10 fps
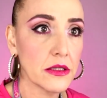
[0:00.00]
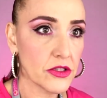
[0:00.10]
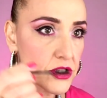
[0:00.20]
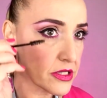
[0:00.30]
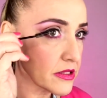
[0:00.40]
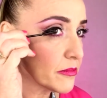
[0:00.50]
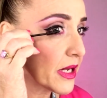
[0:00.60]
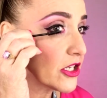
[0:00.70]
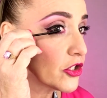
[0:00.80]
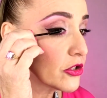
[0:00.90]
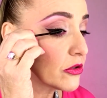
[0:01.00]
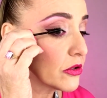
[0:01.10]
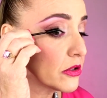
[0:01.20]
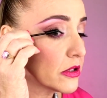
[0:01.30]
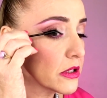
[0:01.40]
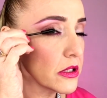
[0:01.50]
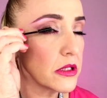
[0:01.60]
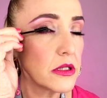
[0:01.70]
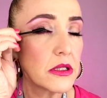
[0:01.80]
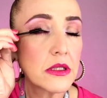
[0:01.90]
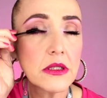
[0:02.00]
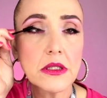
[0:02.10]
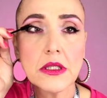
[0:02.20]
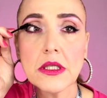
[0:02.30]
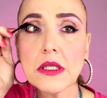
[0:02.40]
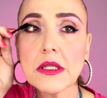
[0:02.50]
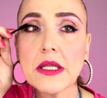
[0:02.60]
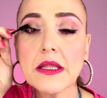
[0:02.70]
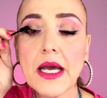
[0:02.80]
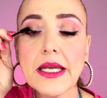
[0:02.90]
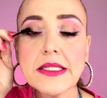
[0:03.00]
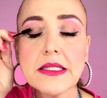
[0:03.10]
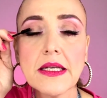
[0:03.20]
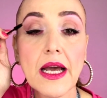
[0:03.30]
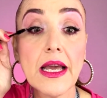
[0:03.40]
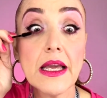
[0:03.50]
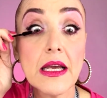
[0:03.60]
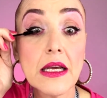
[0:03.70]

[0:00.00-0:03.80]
just make sure that they stay,